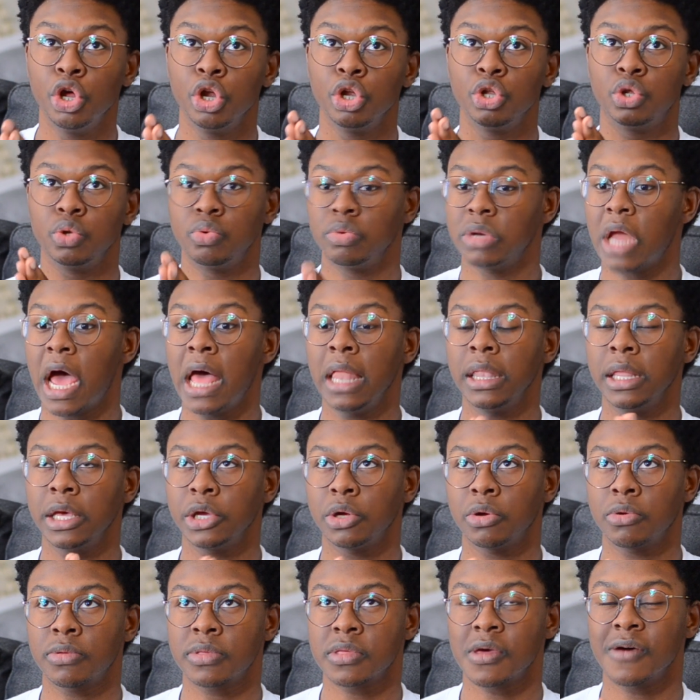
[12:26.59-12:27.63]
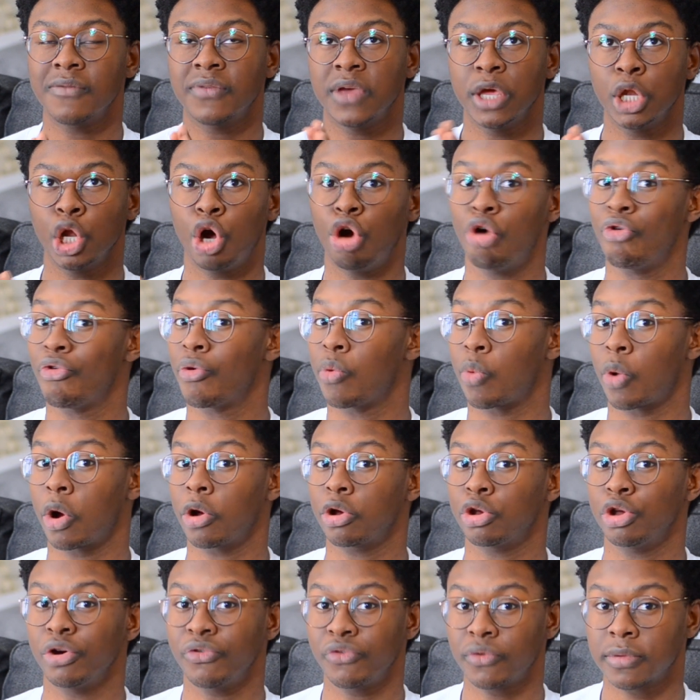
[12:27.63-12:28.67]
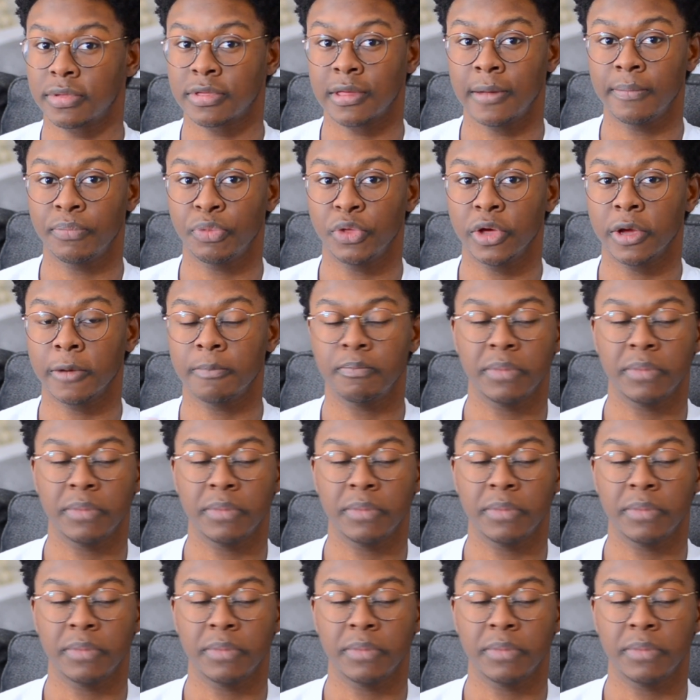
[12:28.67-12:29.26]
Do not let yourself get overworked over something.